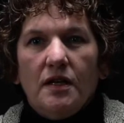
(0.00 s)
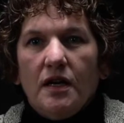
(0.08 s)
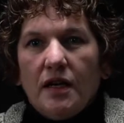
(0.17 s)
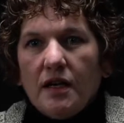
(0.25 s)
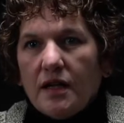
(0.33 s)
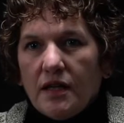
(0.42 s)

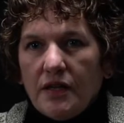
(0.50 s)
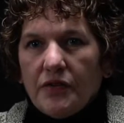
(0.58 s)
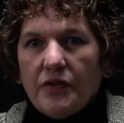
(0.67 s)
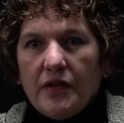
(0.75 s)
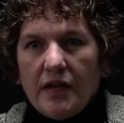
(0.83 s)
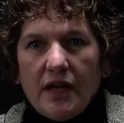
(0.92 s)
I got later
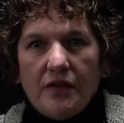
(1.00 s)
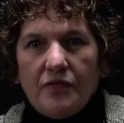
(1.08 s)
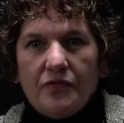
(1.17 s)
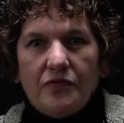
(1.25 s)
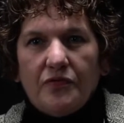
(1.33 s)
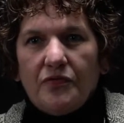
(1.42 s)
in
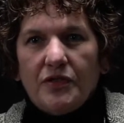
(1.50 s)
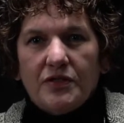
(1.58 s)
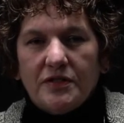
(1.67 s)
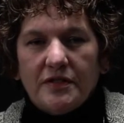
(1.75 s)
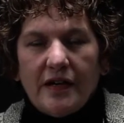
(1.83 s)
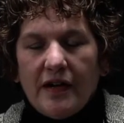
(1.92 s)
life,
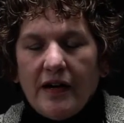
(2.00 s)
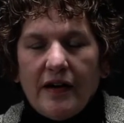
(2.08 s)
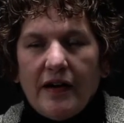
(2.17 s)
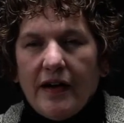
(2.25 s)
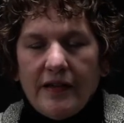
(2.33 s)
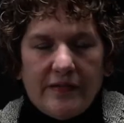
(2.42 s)
which
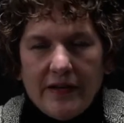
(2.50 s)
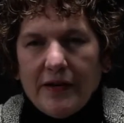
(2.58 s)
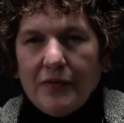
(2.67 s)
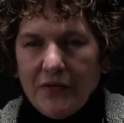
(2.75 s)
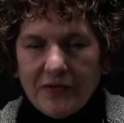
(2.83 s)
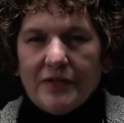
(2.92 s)
I said I
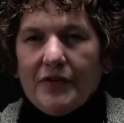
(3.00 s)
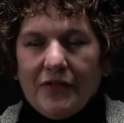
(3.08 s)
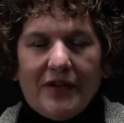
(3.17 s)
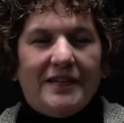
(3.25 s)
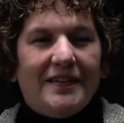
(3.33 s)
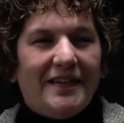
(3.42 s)
wasn't
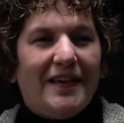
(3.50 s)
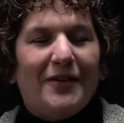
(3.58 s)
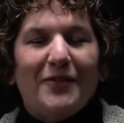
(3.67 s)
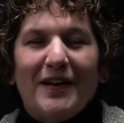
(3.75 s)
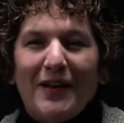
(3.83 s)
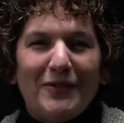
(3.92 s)
going to
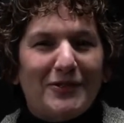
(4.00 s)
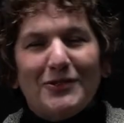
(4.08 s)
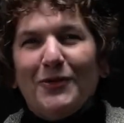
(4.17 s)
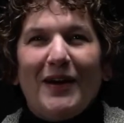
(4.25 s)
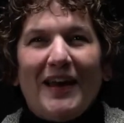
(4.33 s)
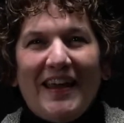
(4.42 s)
get when I was
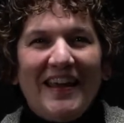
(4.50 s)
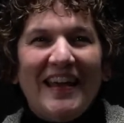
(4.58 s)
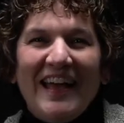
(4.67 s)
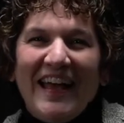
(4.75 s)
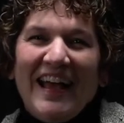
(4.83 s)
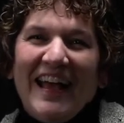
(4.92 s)
20.
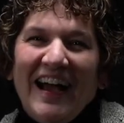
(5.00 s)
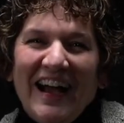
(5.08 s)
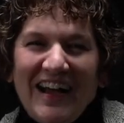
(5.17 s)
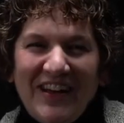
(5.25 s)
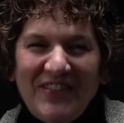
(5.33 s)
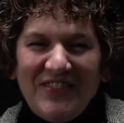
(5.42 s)

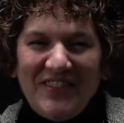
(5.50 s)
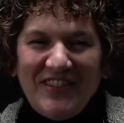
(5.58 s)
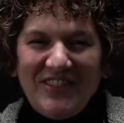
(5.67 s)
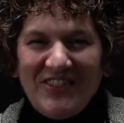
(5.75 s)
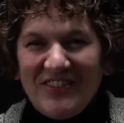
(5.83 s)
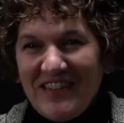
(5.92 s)

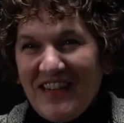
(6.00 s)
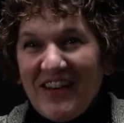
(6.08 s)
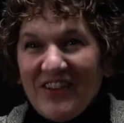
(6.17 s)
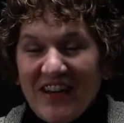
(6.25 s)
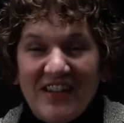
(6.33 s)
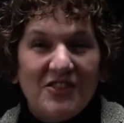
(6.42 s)
So seeing how
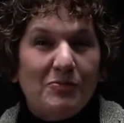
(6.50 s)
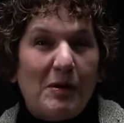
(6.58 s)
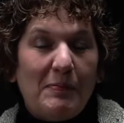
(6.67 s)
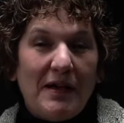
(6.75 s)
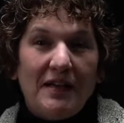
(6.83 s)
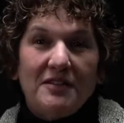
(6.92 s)
God has up my
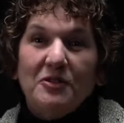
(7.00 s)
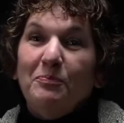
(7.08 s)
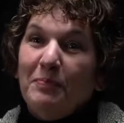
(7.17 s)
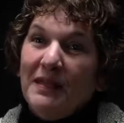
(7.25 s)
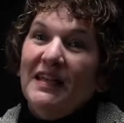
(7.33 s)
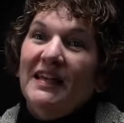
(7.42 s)
path to
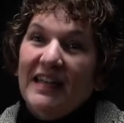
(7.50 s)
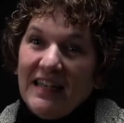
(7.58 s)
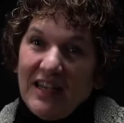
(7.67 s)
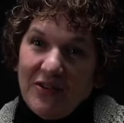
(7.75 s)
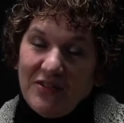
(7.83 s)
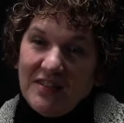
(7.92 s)
be an
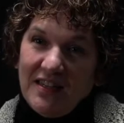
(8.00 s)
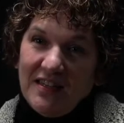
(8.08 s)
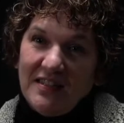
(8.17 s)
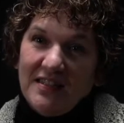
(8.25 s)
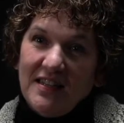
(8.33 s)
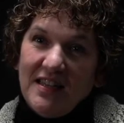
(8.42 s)

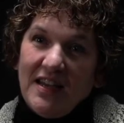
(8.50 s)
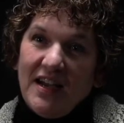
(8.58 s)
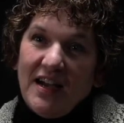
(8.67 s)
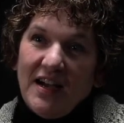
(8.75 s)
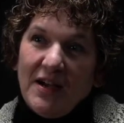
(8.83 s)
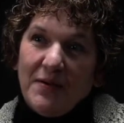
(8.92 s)
accountant,
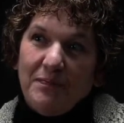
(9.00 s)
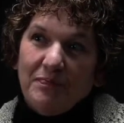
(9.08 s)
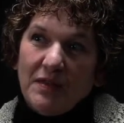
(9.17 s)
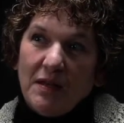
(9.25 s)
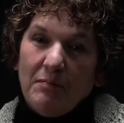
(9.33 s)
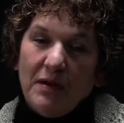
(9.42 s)

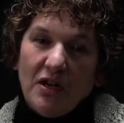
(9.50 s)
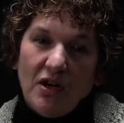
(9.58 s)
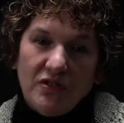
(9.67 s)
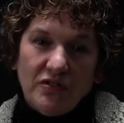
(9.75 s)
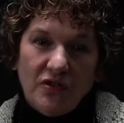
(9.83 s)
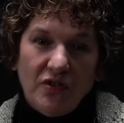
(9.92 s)
but
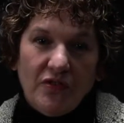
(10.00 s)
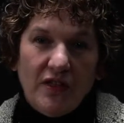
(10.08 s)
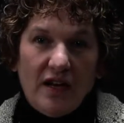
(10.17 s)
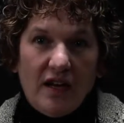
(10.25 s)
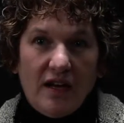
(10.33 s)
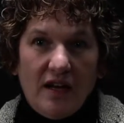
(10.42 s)
also that
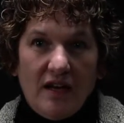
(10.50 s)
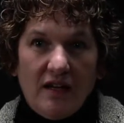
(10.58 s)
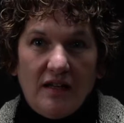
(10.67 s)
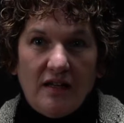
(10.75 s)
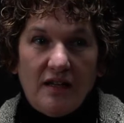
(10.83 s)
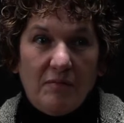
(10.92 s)

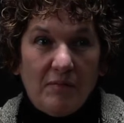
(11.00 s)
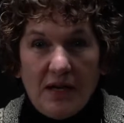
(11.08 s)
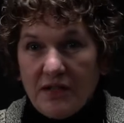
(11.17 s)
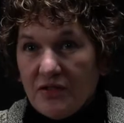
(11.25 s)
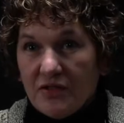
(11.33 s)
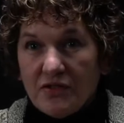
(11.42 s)
I am
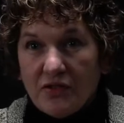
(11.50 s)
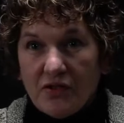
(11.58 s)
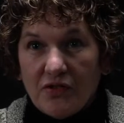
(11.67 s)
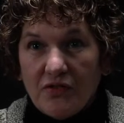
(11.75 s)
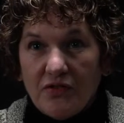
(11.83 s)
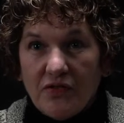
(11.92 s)
made to
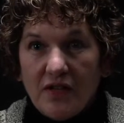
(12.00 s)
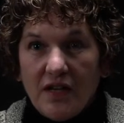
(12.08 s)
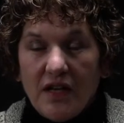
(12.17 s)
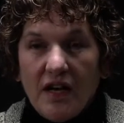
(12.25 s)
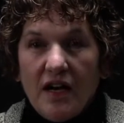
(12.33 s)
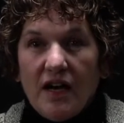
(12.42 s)
serve,
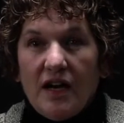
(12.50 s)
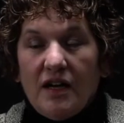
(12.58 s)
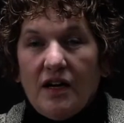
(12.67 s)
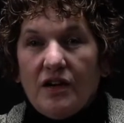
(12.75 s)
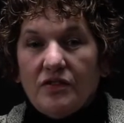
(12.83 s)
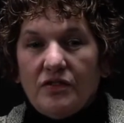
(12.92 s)
I
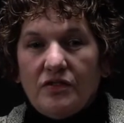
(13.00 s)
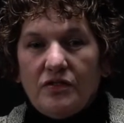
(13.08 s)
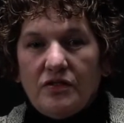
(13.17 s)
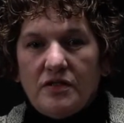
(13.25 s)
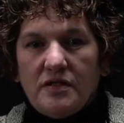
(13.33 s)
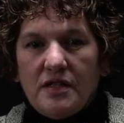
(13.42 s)
also
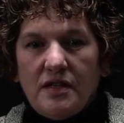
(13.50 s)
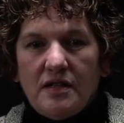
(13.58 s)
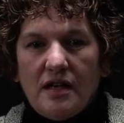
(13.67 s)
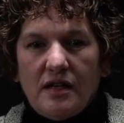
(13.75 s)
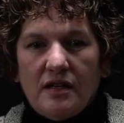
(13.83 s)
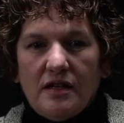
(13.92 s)
see
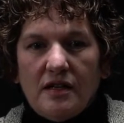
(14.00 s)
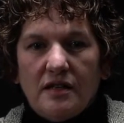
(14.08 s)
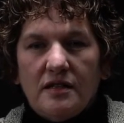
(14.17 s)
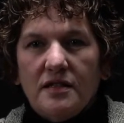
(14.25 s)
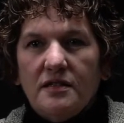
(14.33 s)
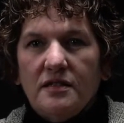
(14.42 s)
that
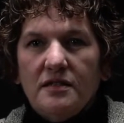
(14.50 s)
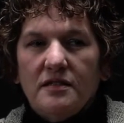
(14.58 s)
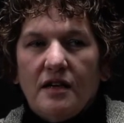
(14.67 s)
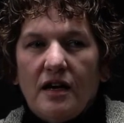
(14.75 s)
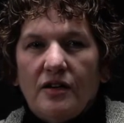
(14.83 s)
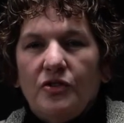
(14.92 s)
this is
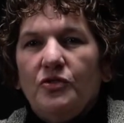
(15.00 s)
not